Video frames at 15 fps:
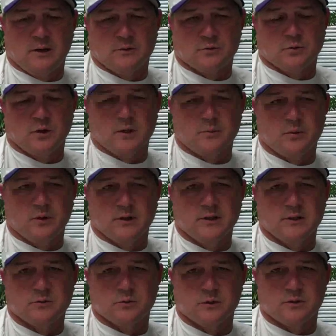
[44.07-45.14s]
I was really
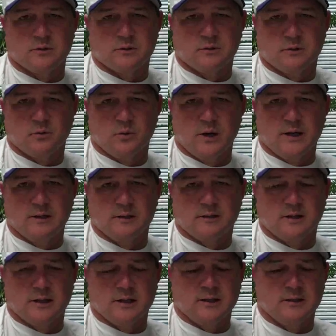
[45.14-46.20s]
pleased with the way
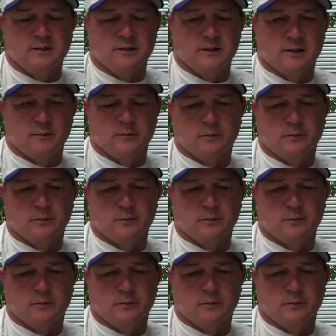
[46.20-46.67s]
that they did.